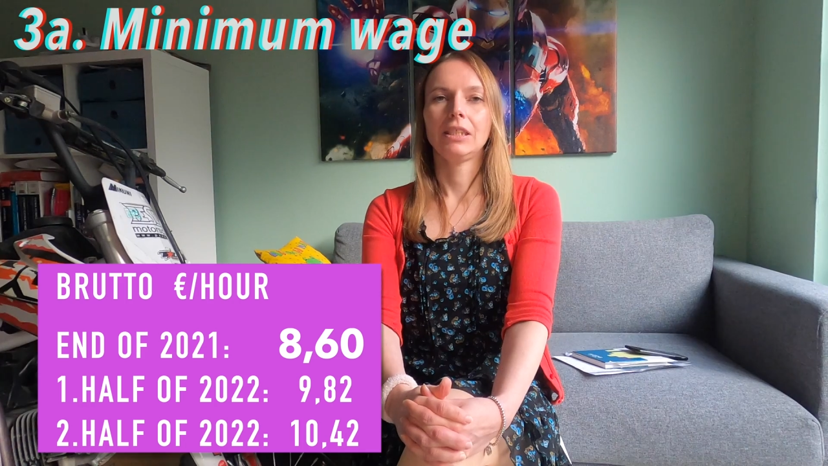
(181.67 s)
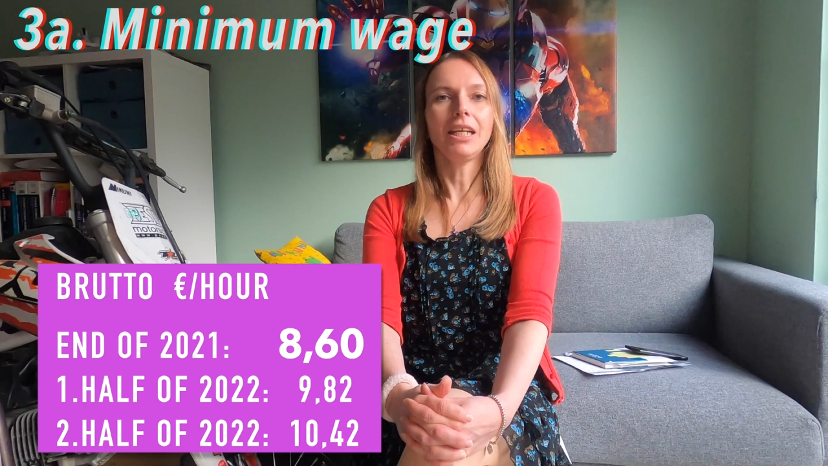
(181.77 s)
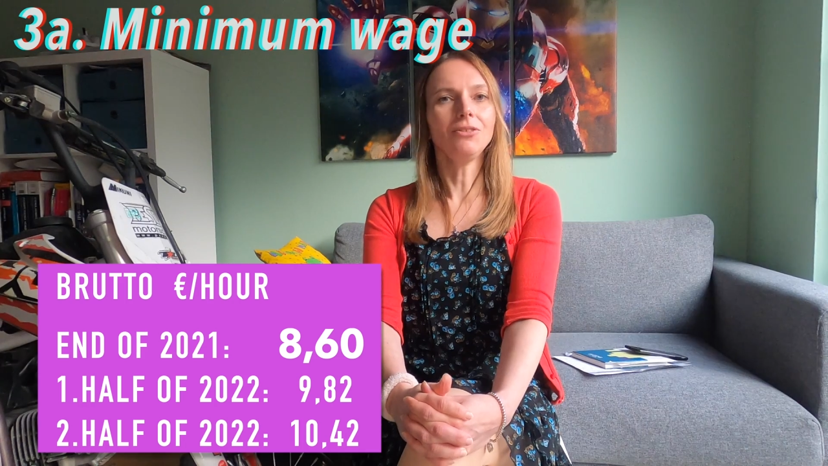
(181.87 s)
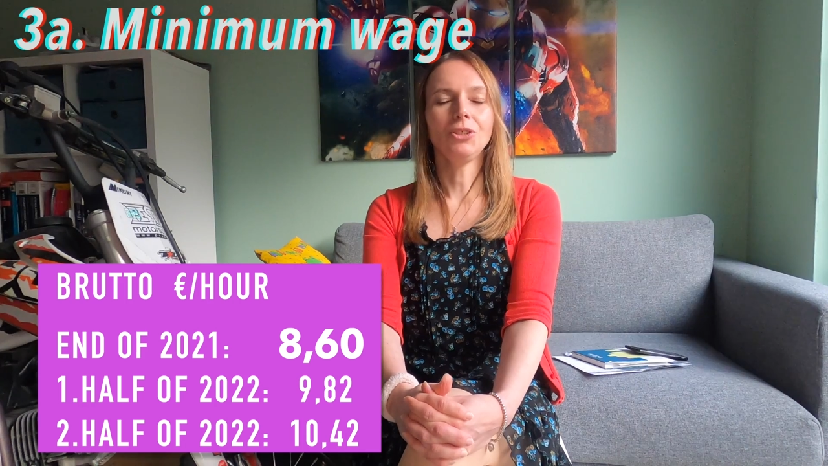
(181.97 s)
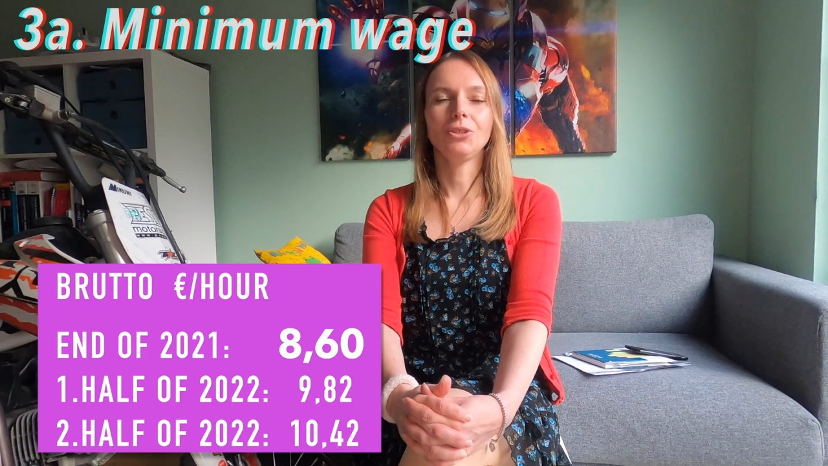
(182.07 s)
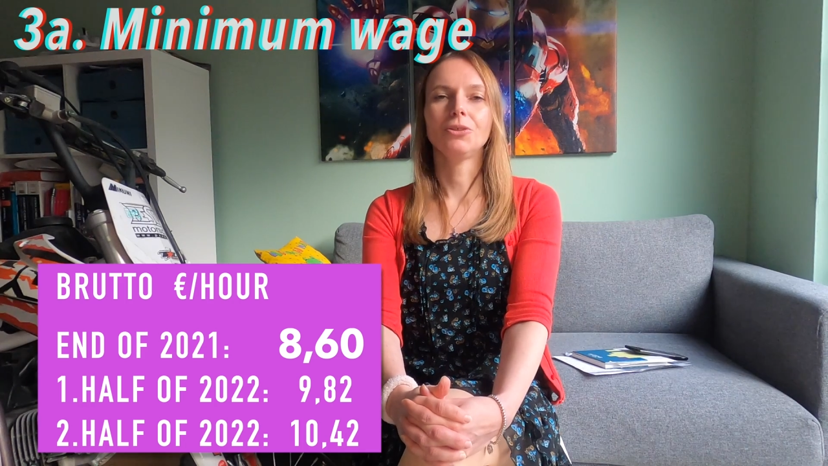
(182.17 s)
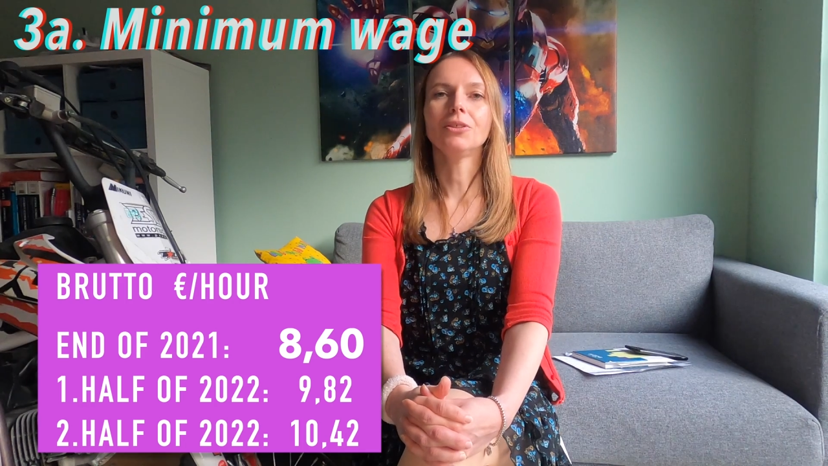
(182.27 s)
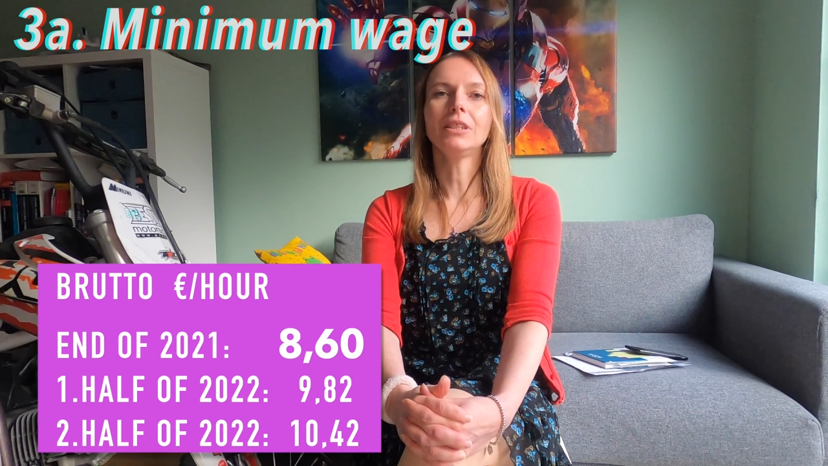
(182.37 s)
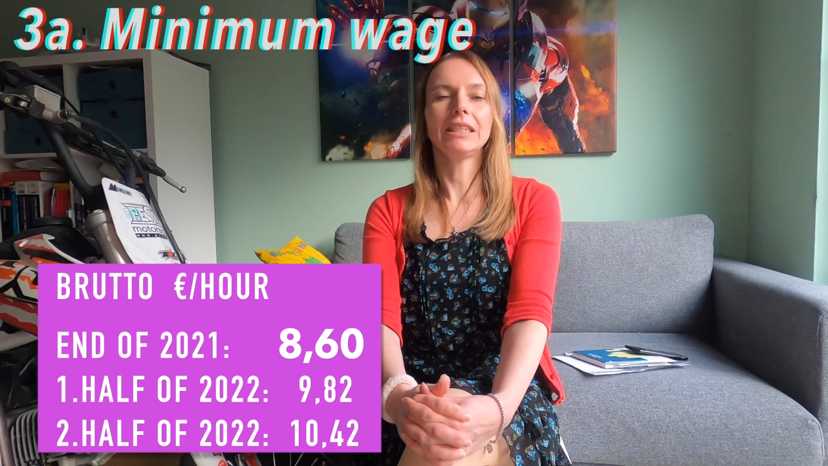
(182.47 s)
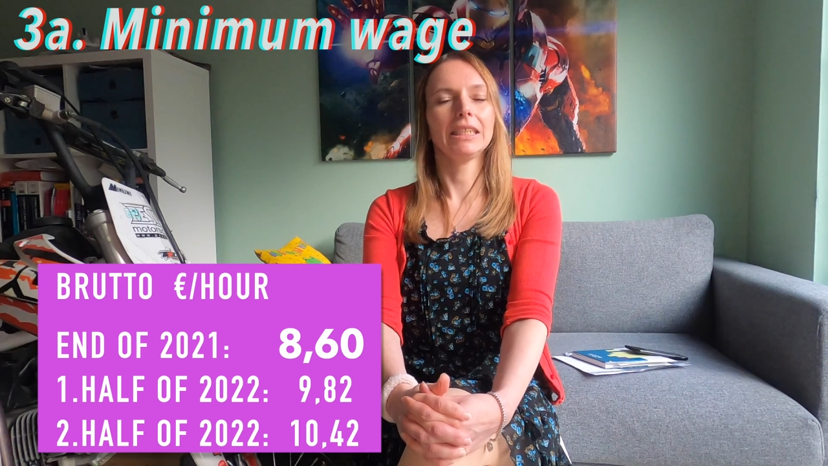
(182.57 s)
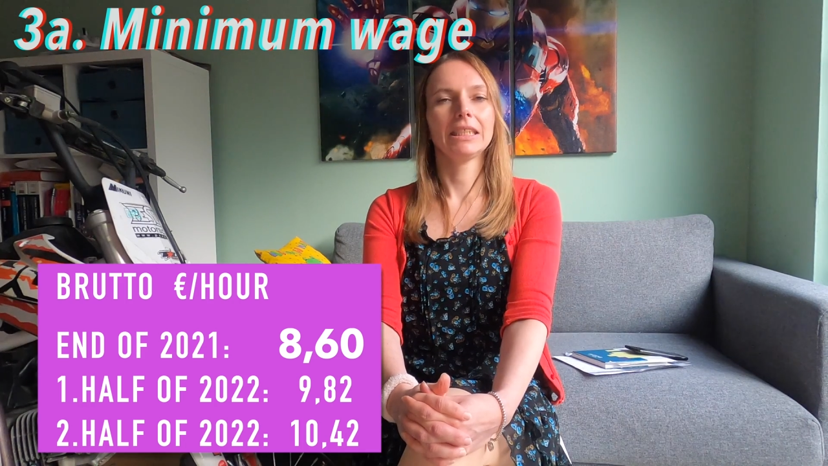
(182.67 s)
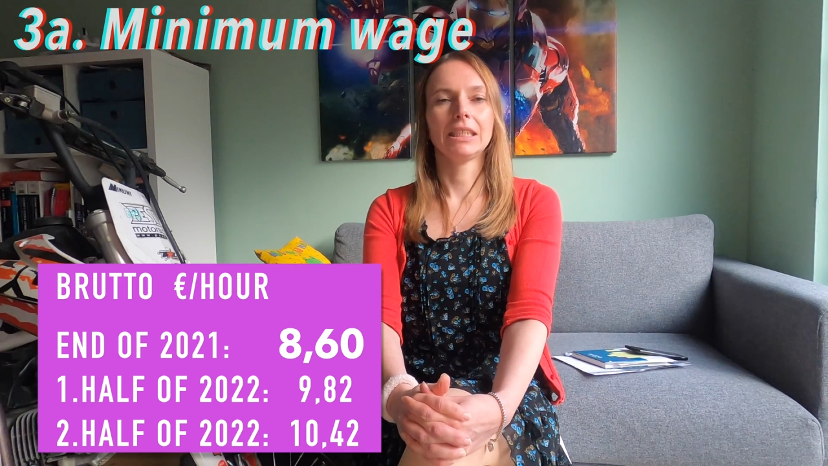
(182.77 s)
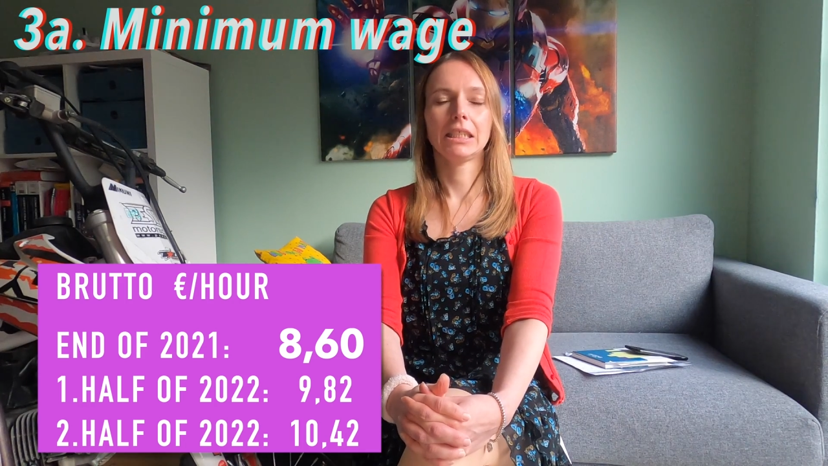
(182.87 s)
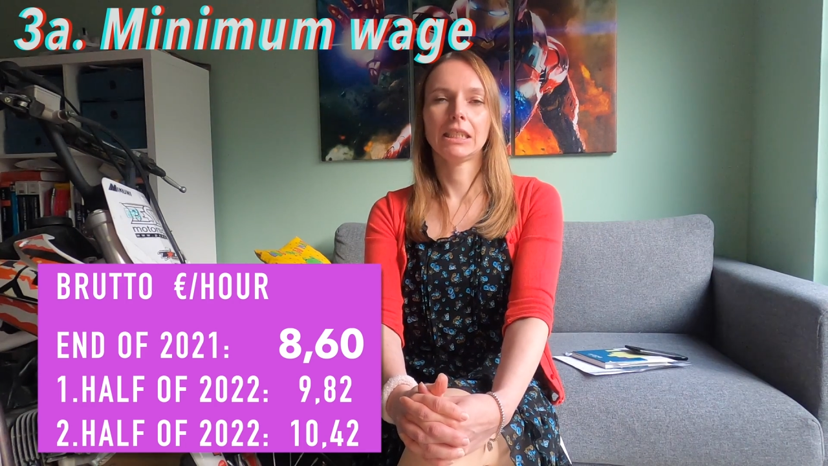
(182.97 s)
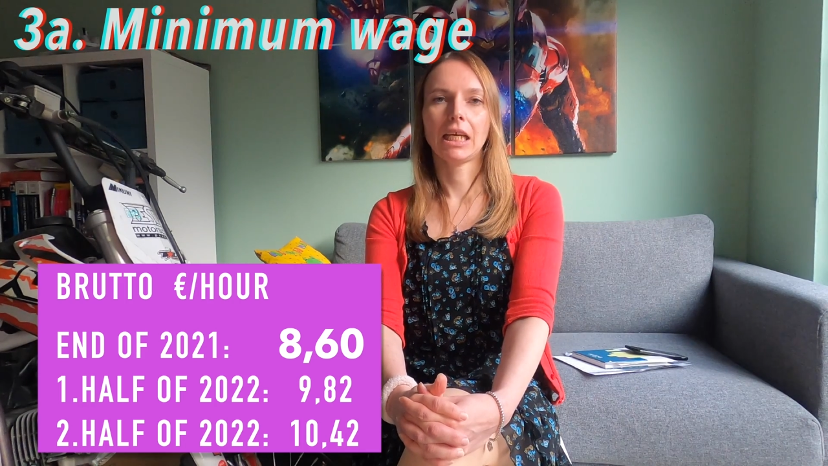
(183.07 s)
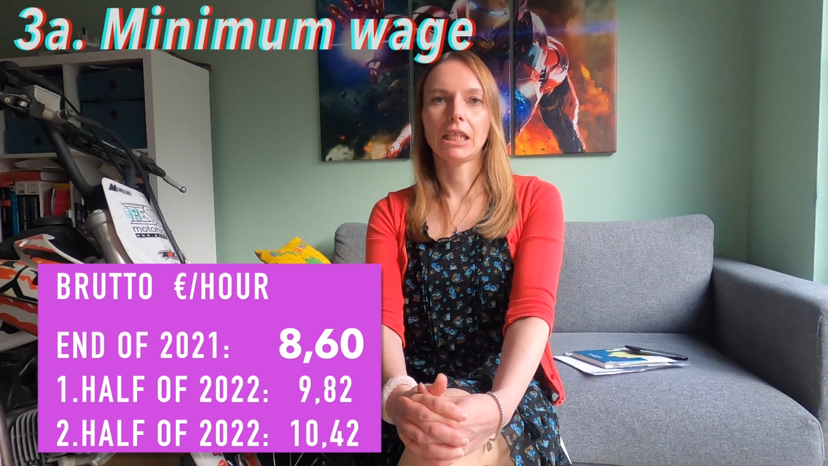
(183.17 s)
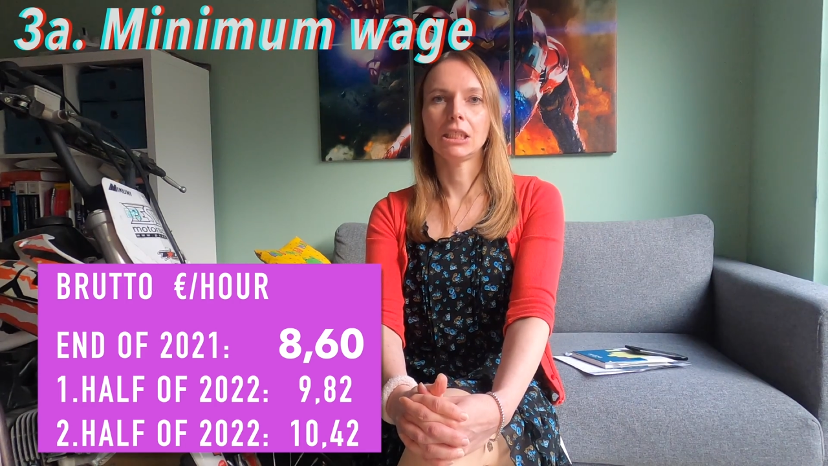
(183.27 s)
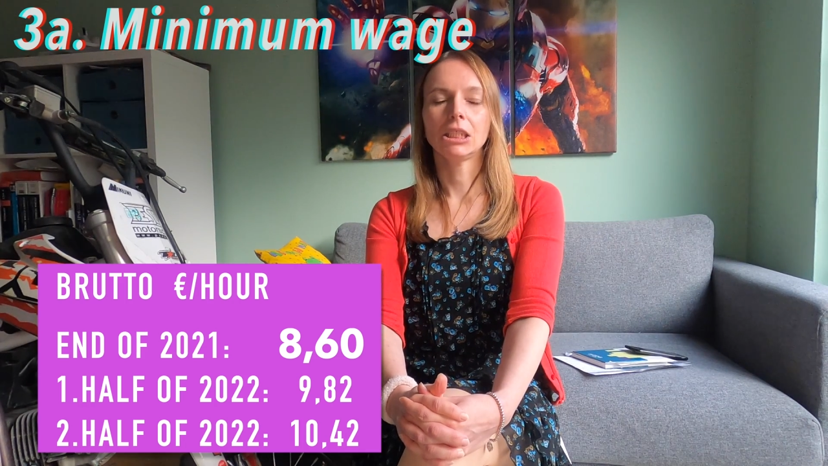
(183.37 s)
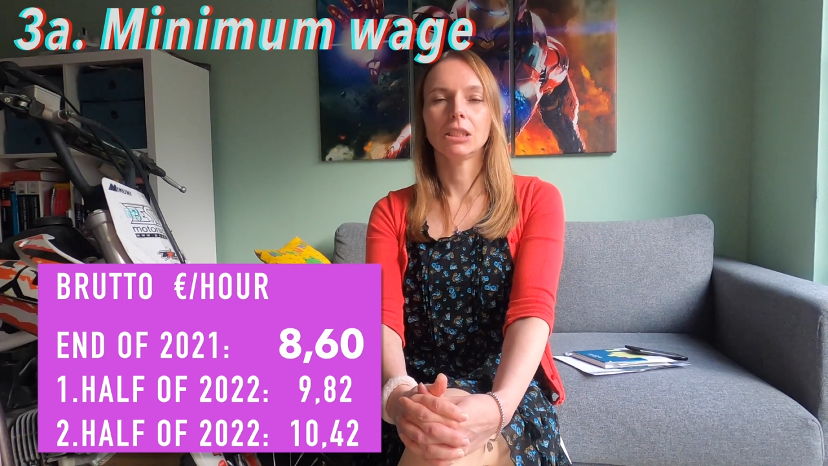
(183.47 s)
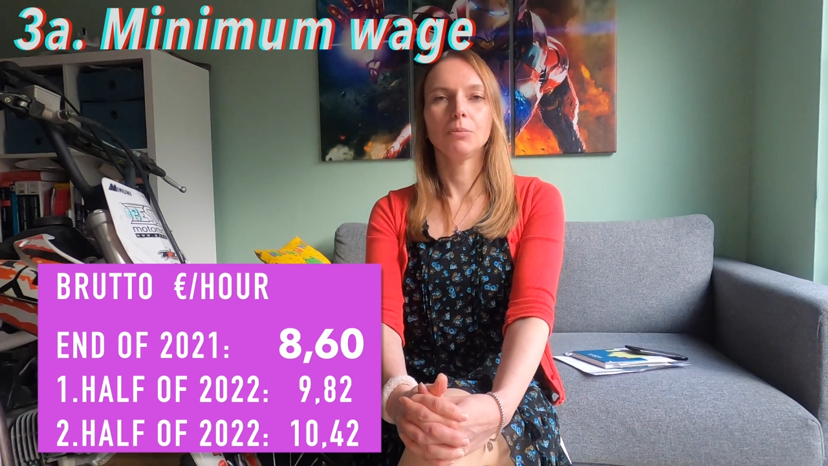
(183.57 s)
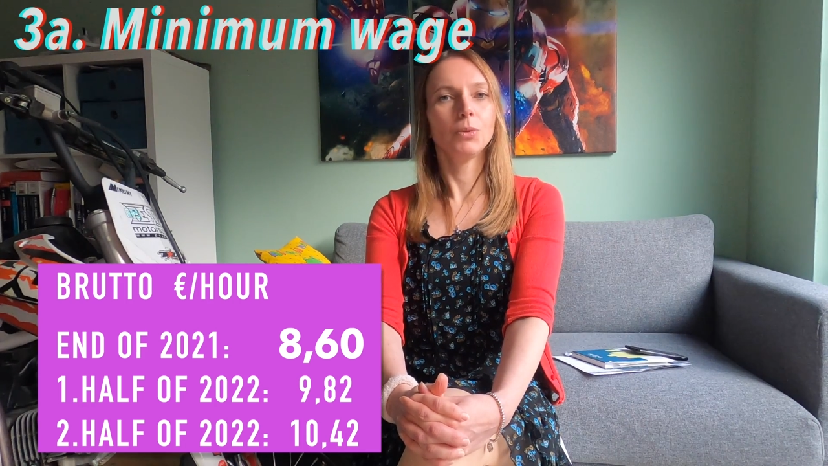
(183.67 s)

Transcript: €9.60